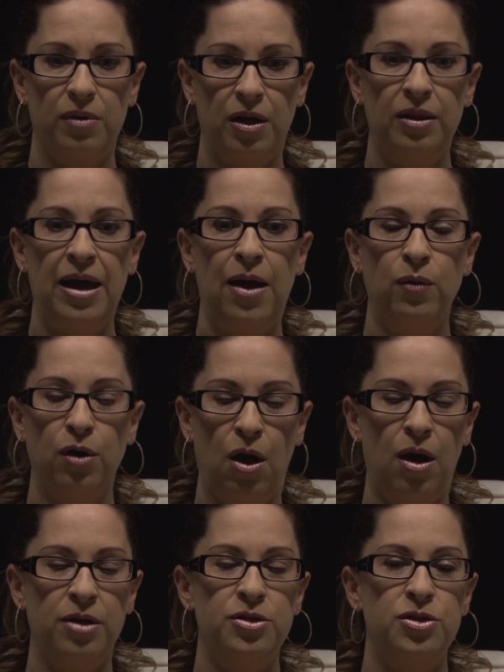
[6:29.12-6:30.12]
allow
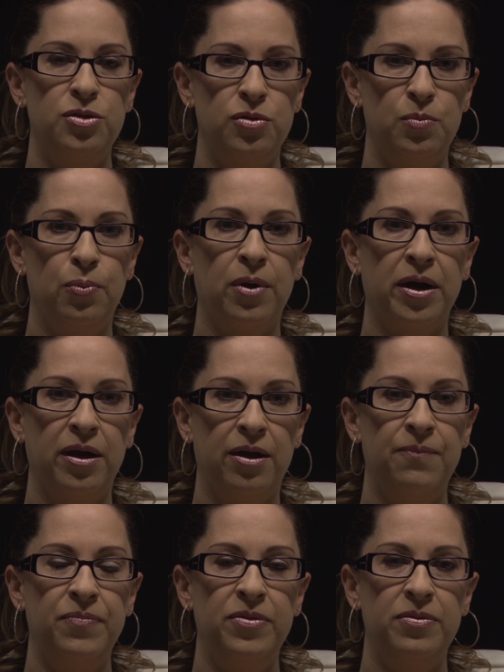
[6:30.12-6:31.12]
God to bring
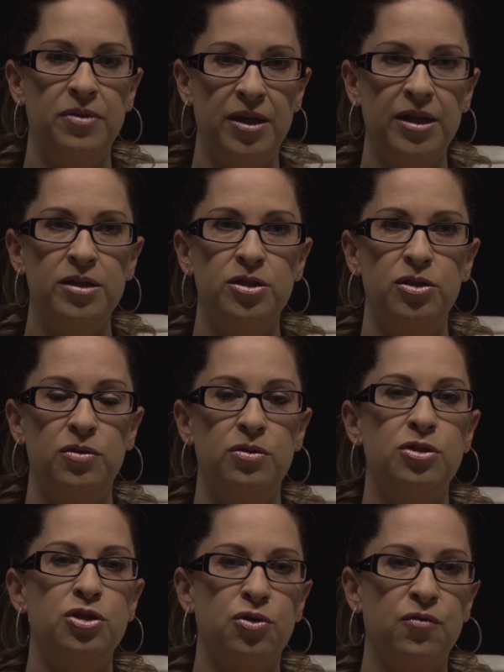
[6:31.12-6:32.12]
up things to
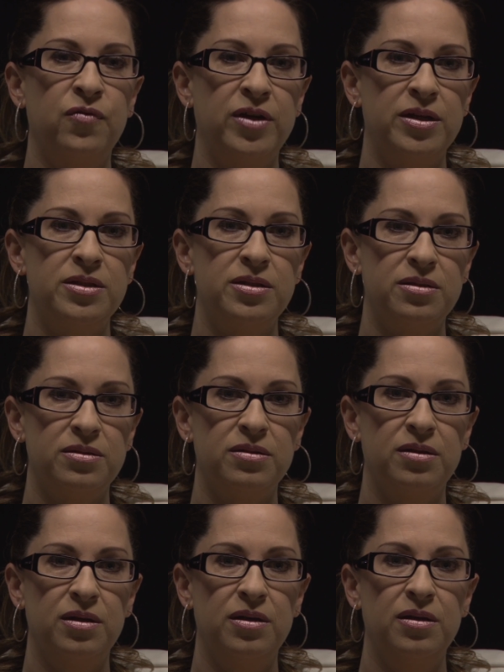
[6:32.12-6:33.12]
the surface
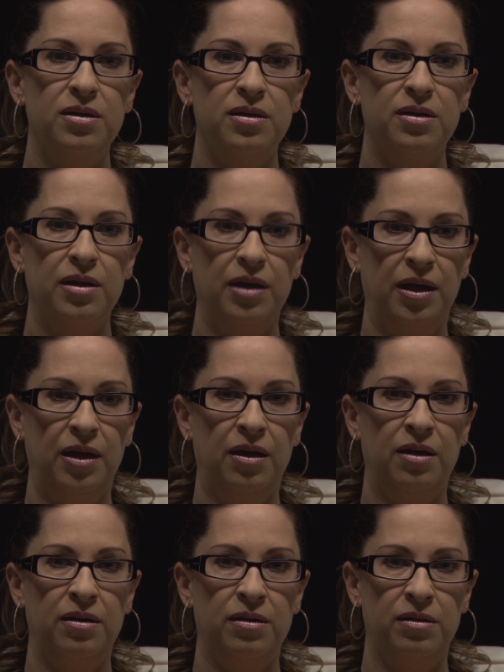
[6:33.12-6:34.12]

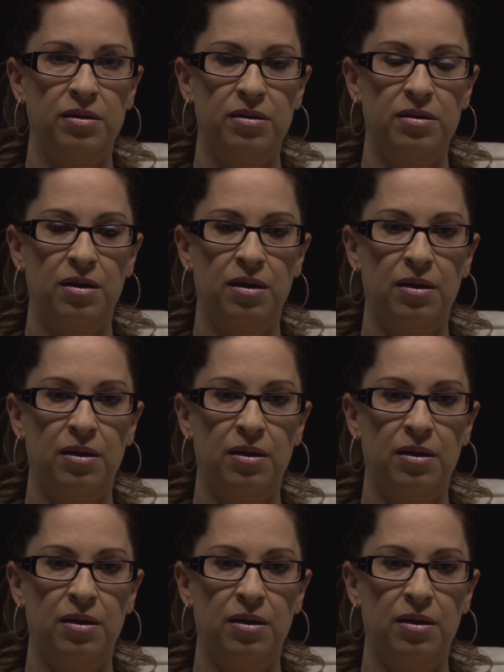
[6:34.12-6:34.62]
and